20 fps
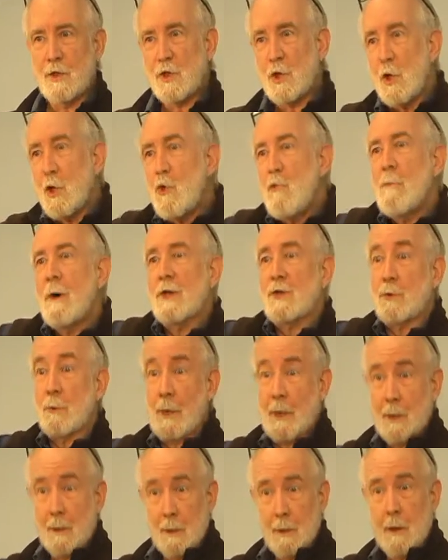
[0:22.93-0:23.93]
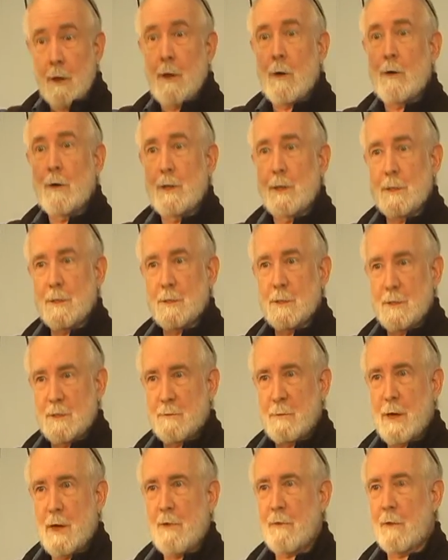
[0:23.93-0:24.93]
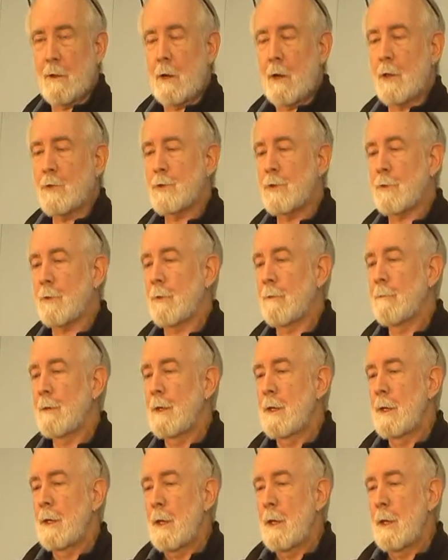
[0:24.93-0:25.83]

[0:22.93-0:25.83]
Too much regularity is pathological.